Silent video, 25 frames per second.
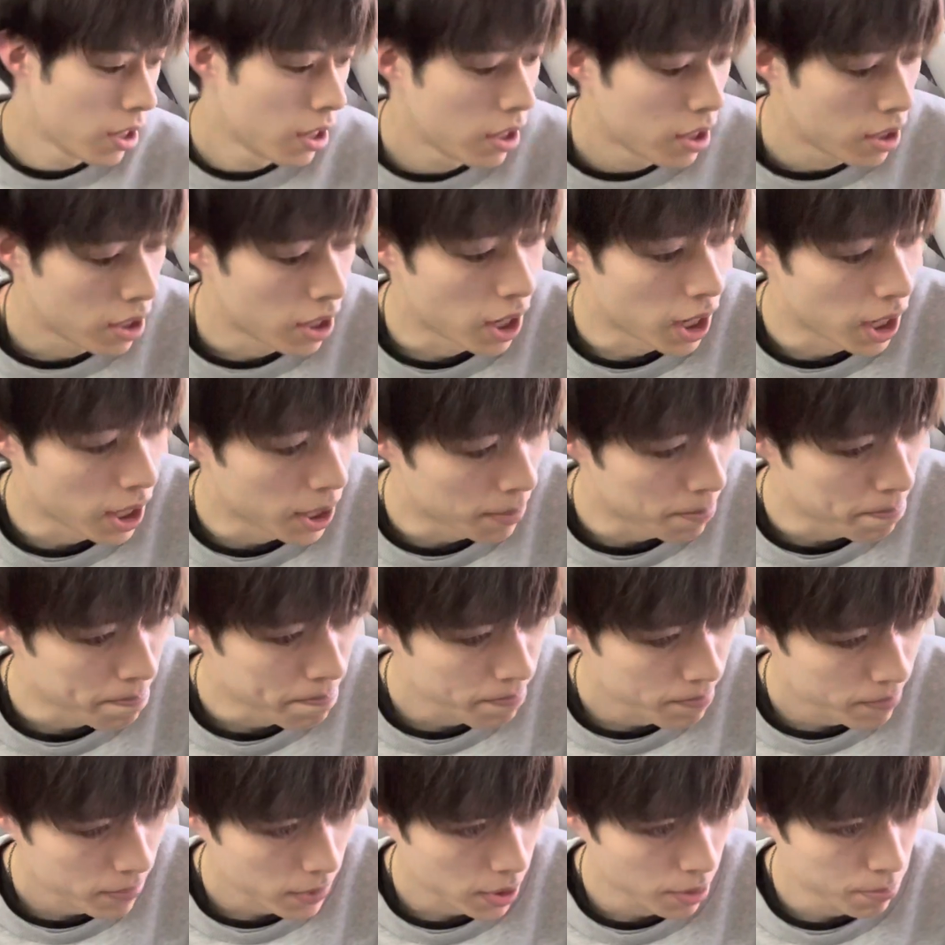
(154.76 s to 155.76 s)

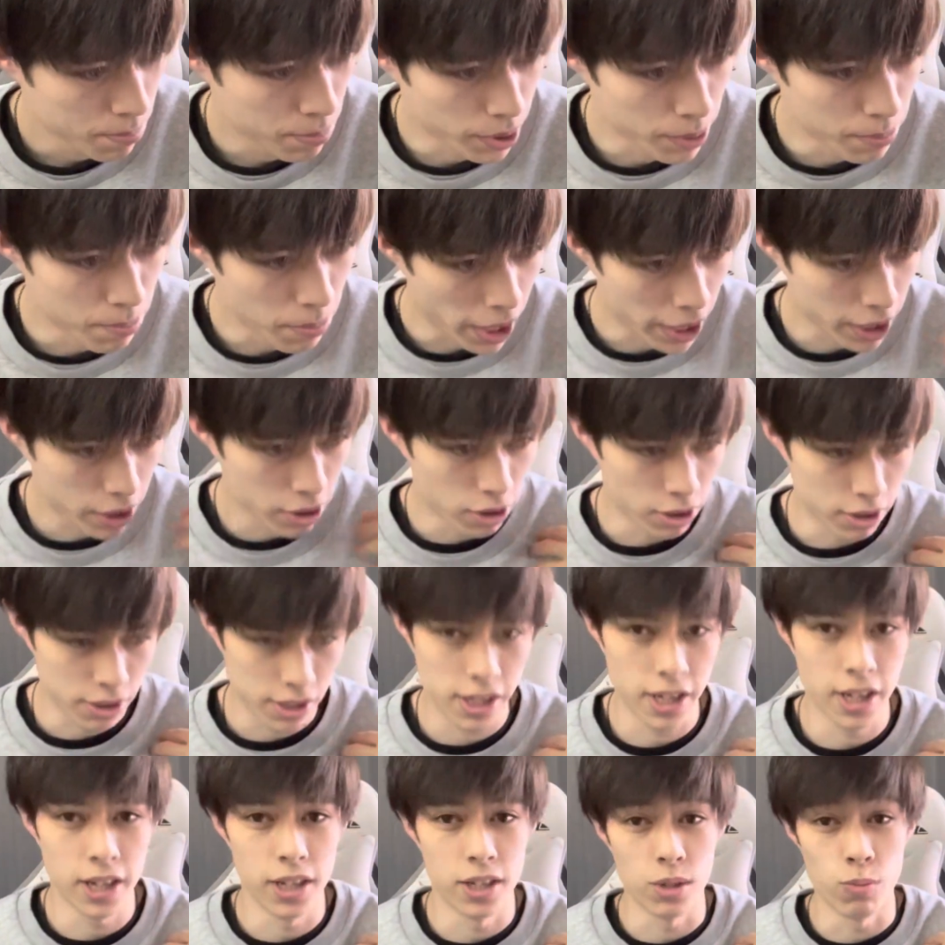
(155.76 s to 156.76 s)
But in my car's
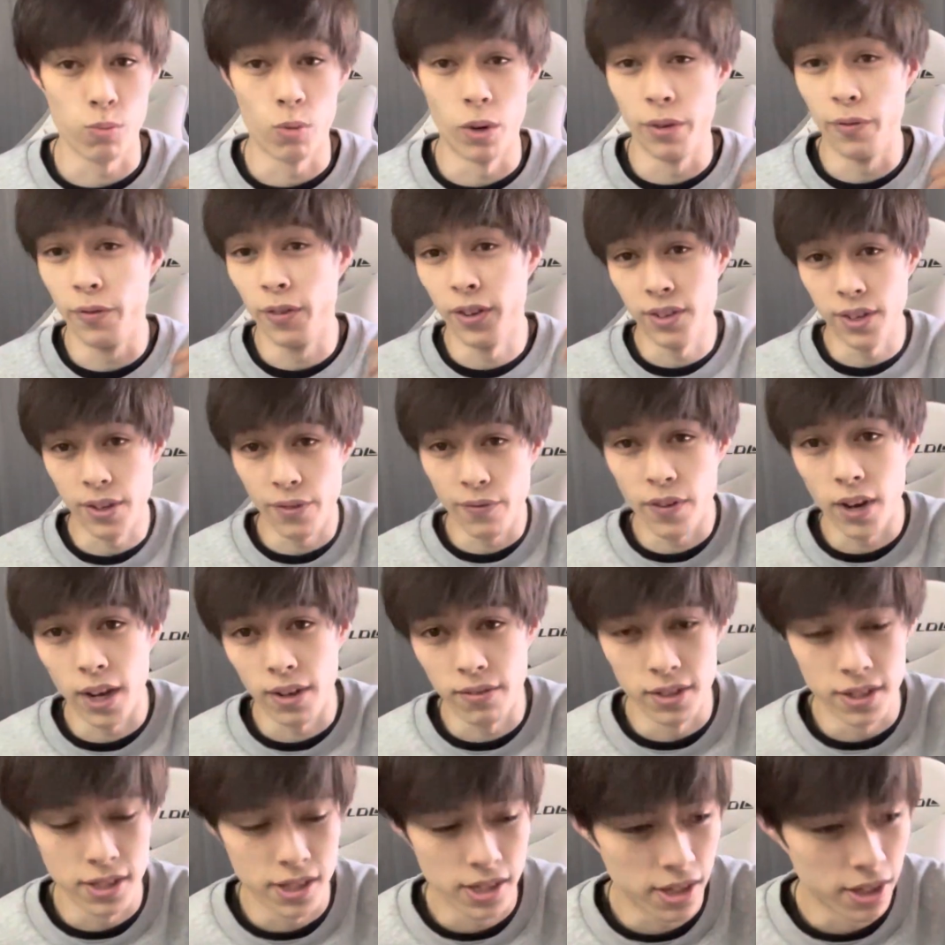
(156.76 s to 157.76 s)
case, 155
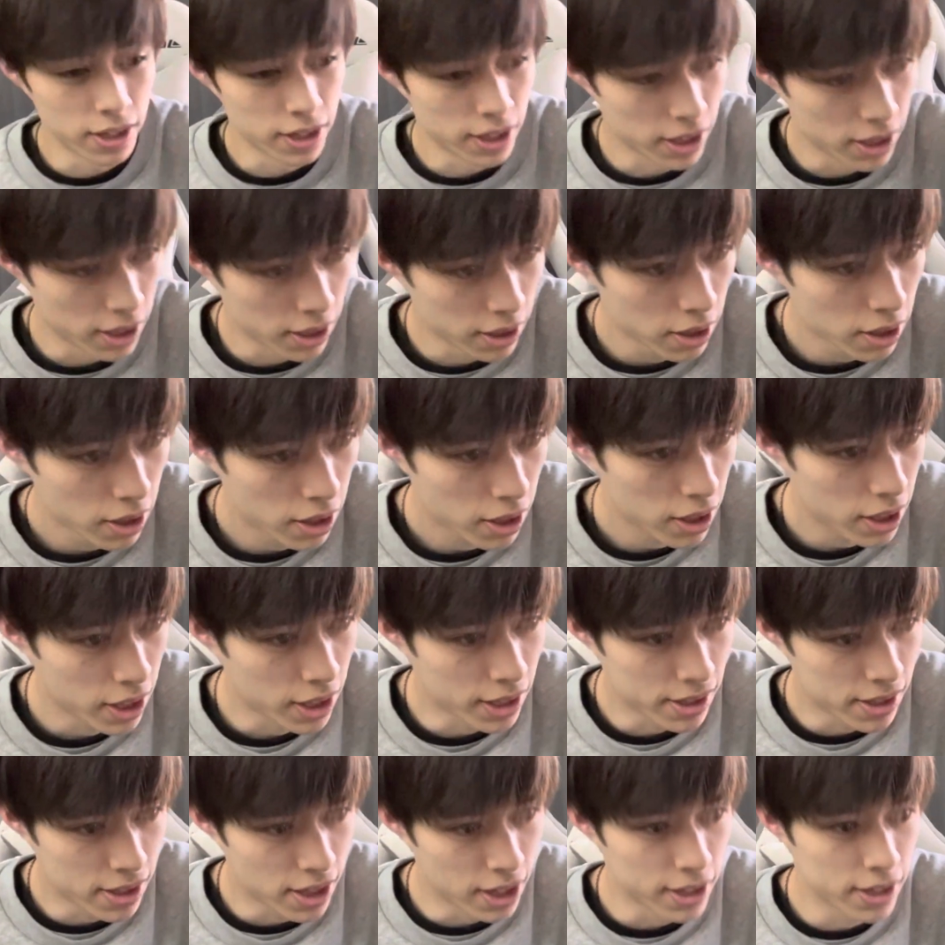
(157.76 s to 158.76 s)

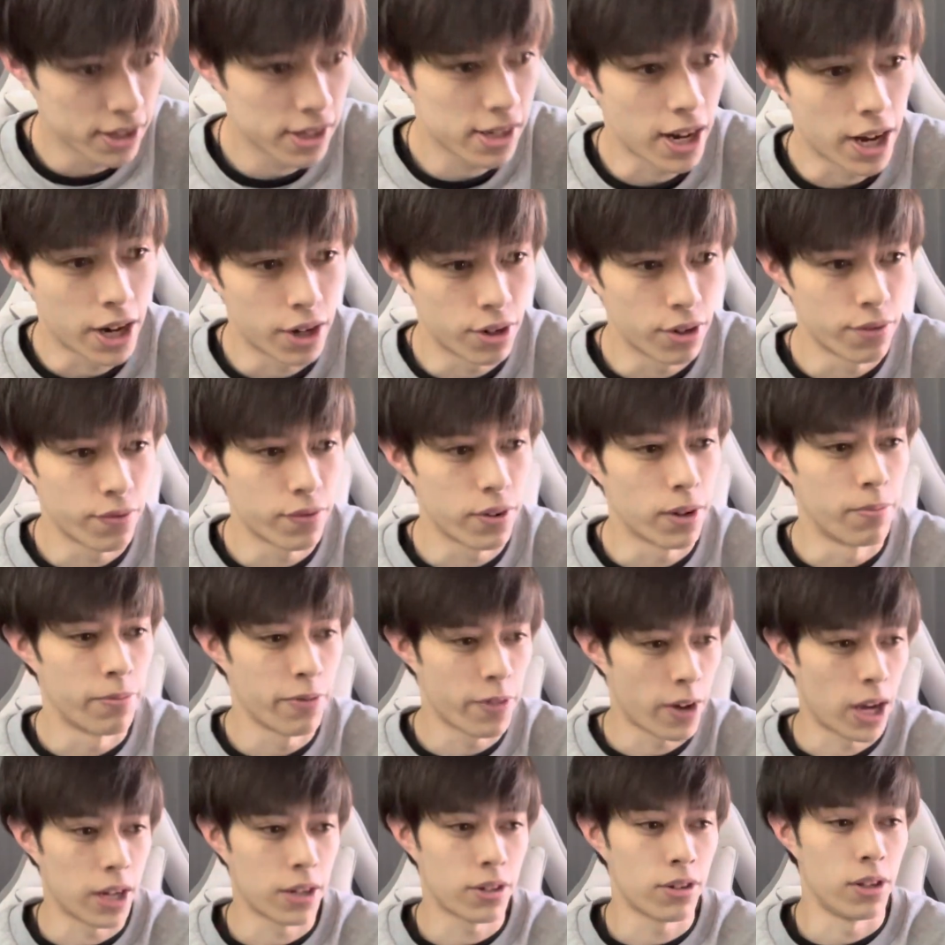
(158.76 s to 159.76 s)
is the standard from
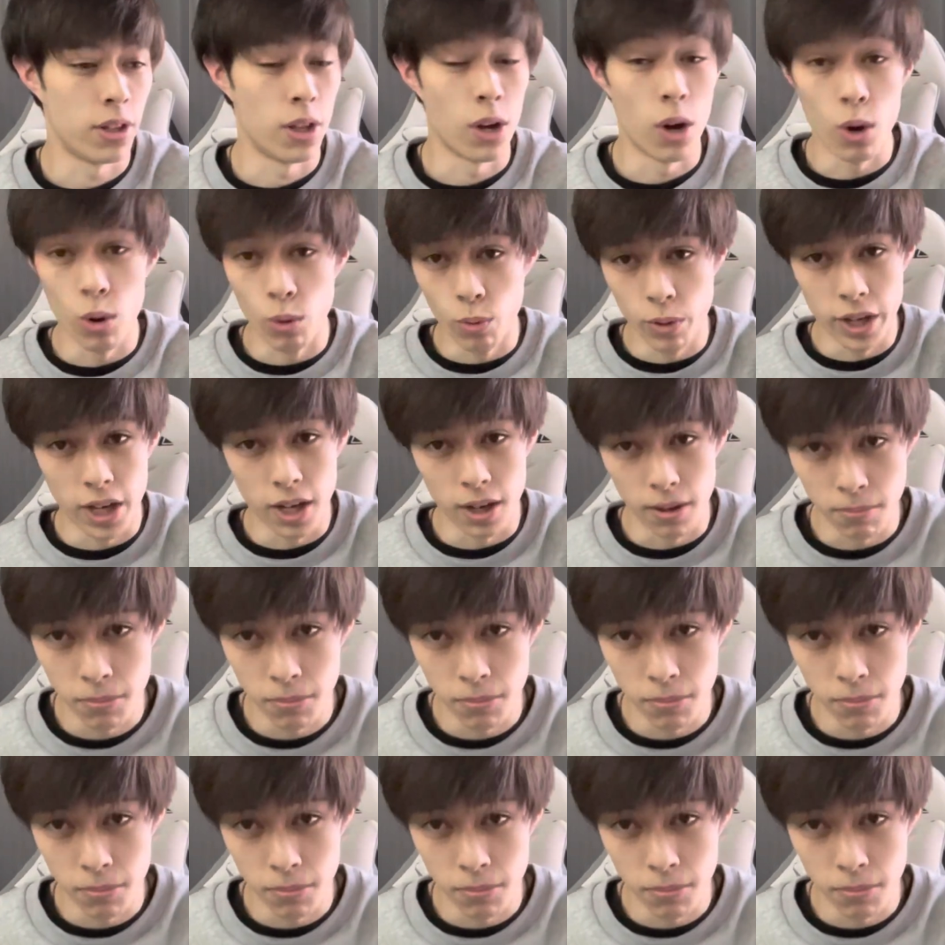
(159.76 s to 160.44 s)
factory, the OEM.